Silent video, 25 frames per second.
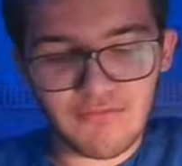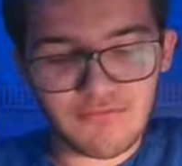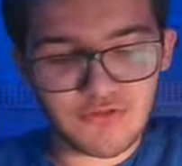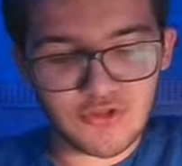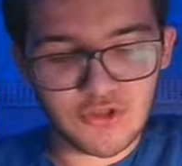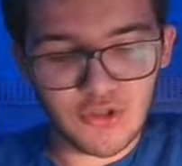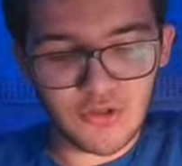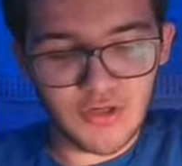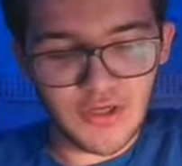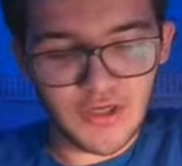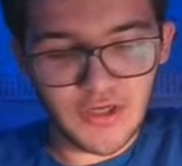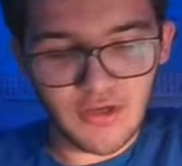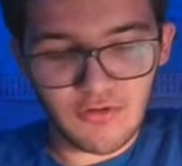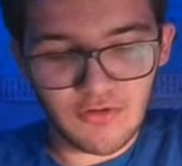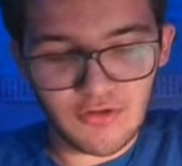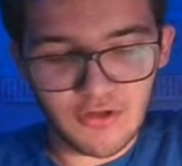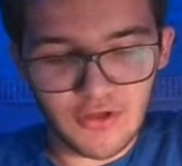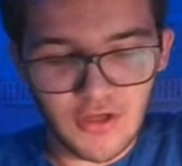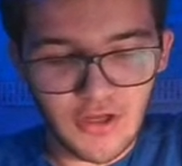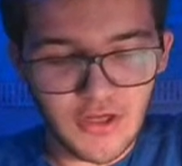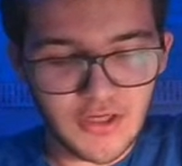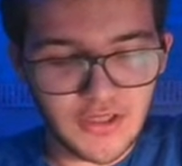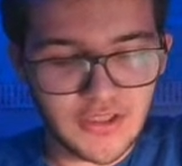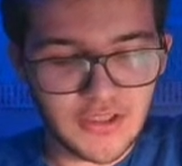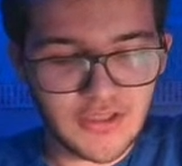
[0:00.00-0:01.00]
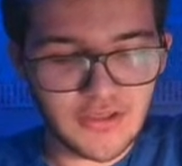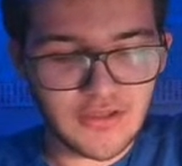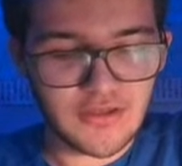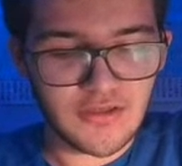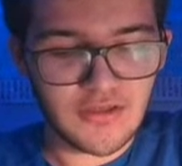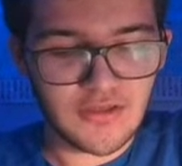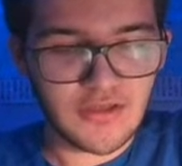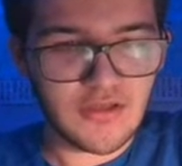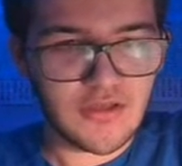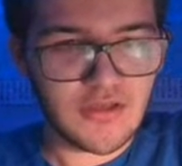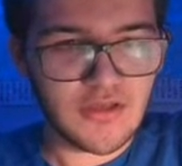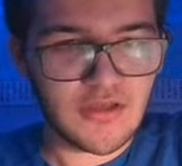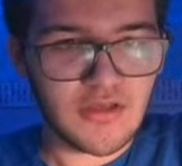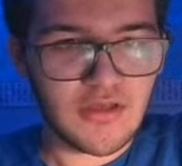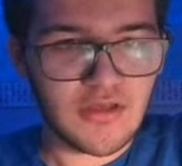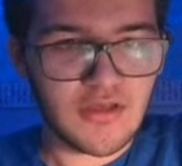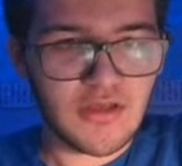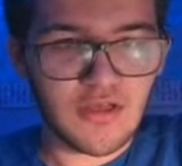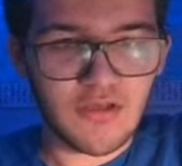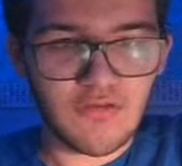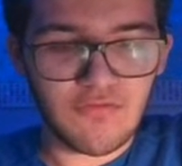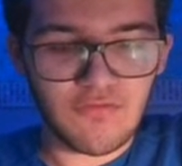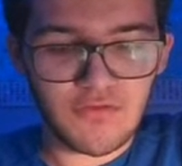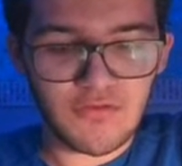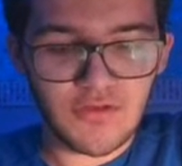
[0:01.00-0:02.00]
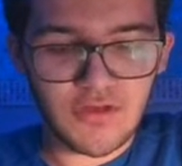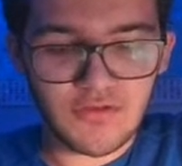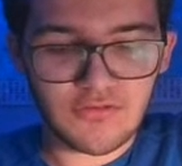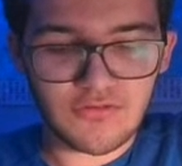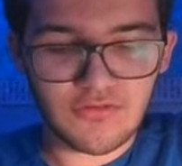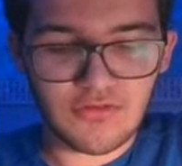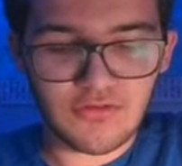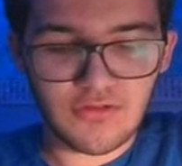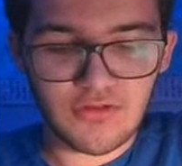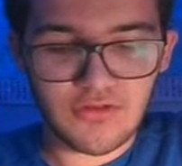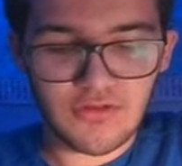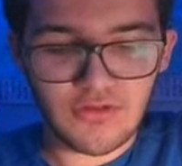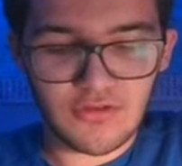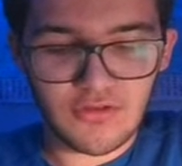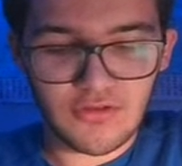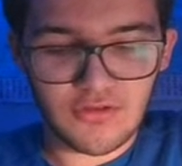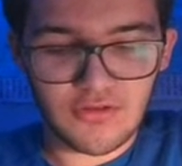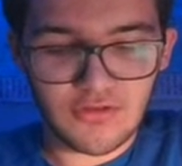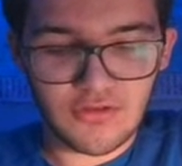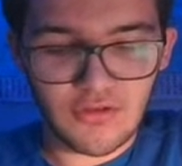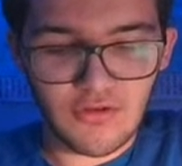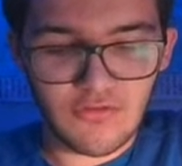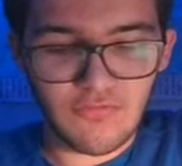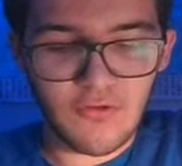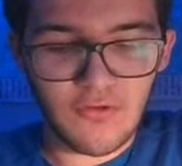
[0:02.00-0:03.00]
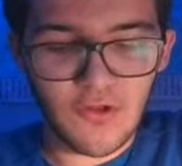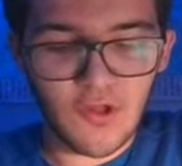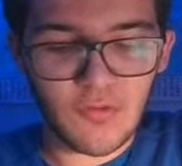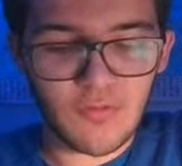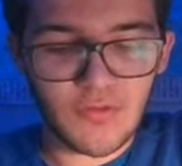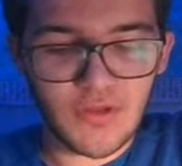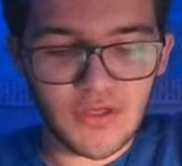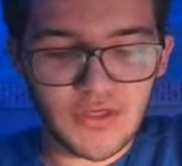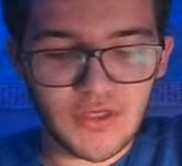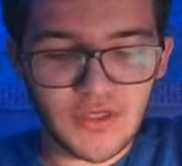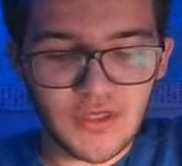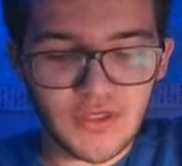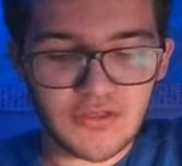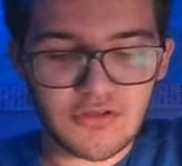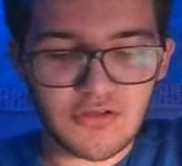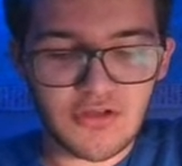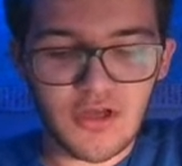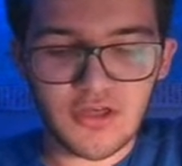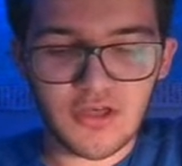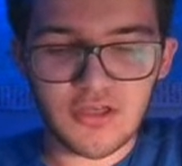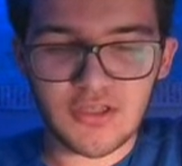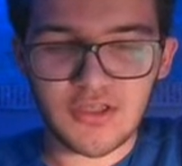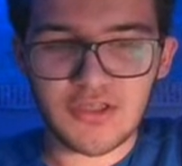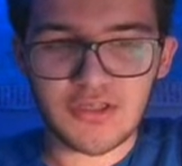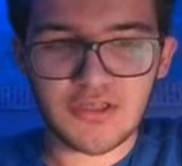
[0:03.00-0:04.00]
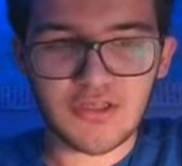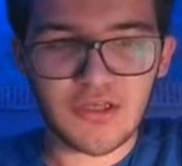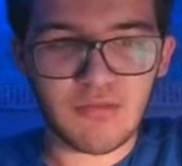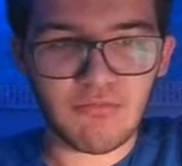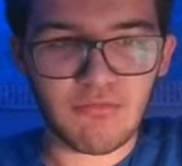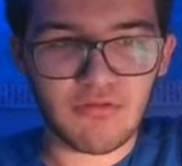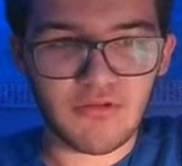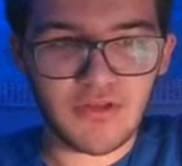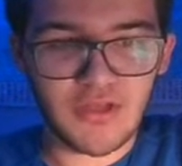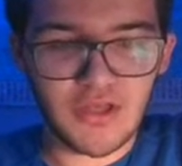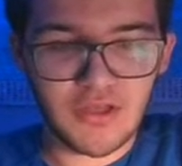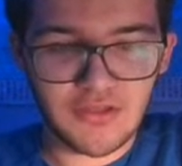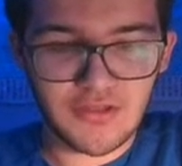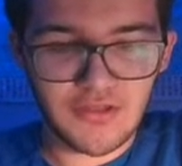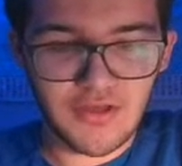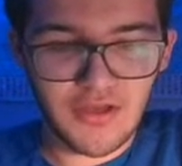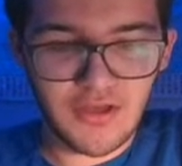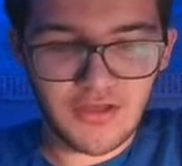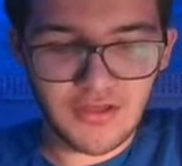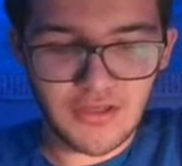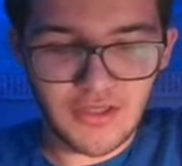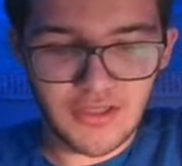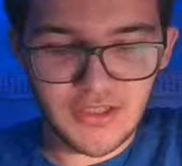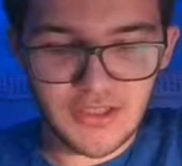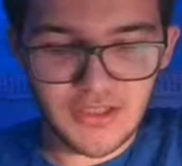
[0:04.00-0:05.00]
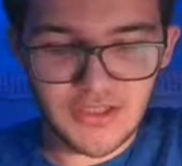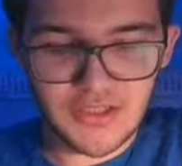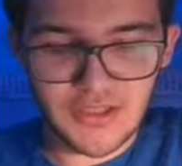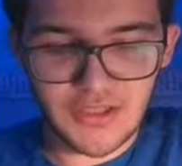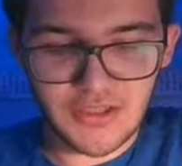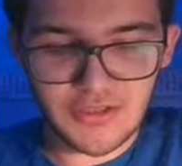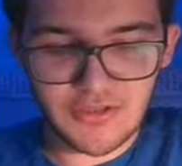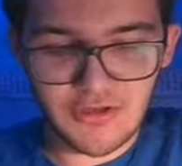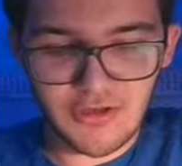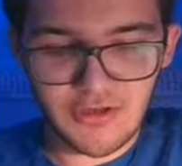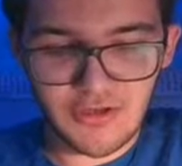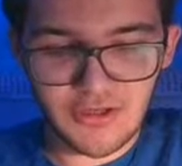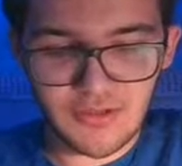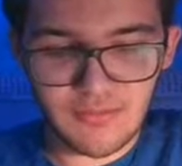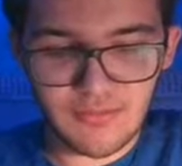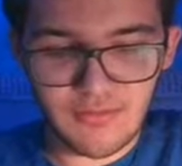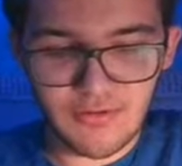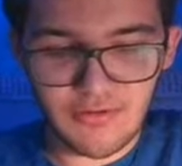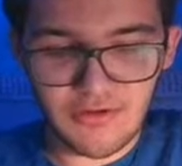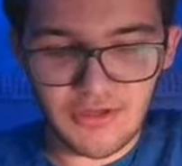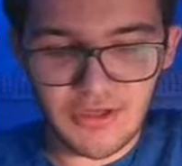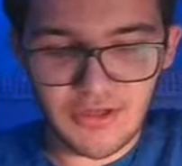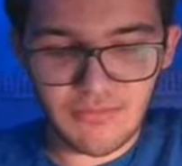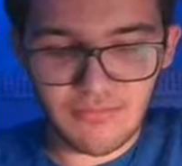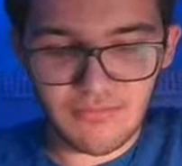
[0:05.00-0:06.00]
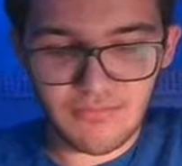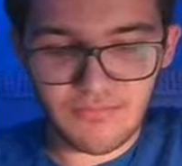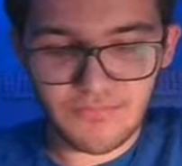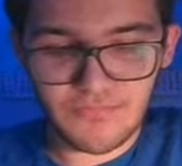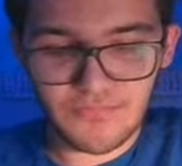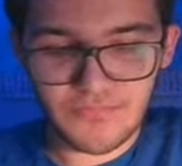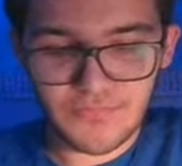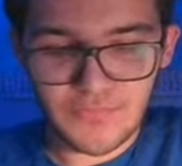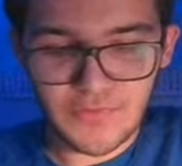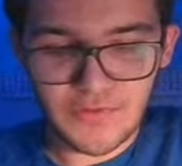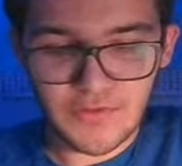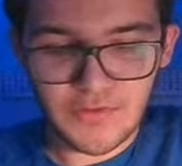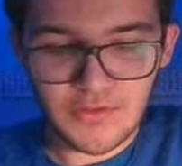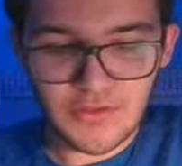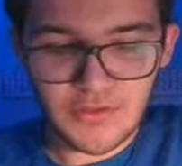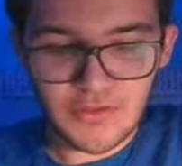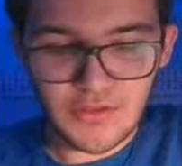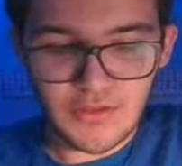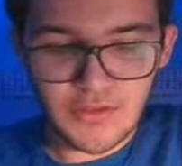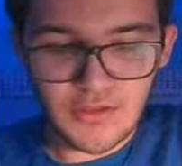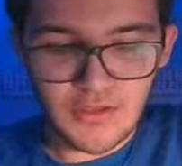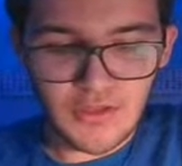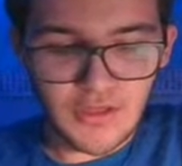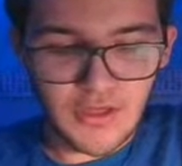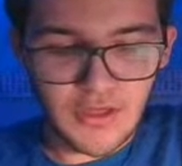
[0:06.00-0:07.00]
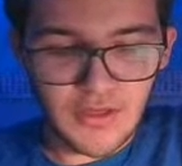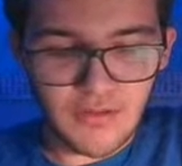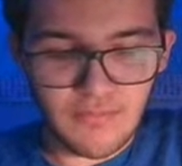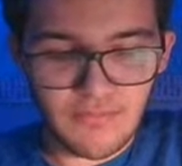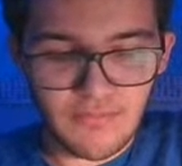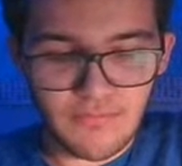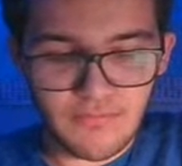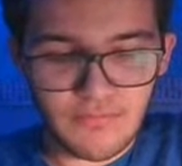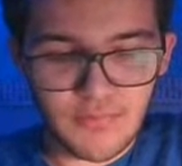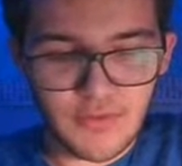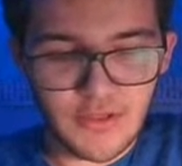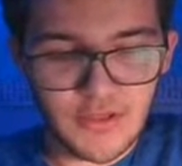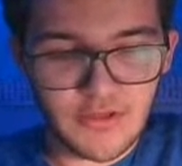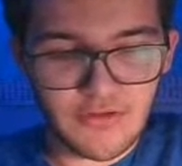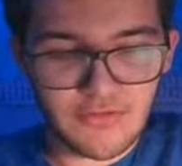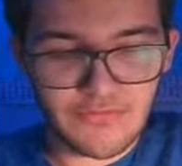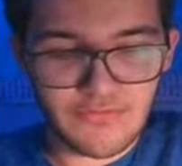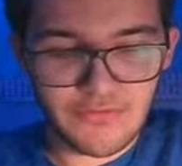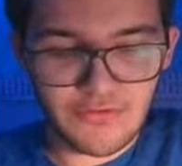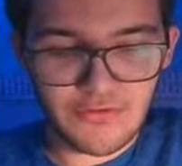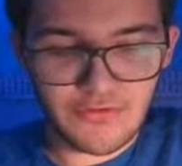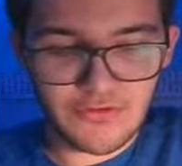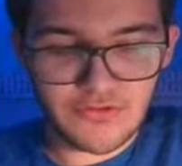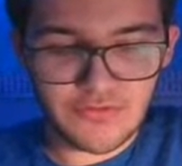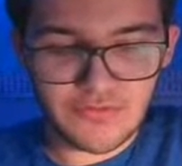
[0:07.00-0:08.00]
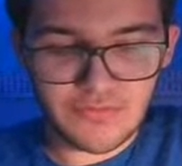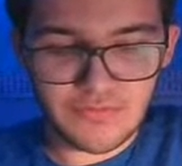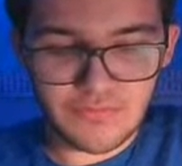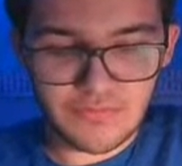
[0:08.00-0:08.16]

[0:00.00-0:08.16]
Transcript: Shohei Ohtani. If you guys don't follow me on TikTok, I did a TikTok about him being the first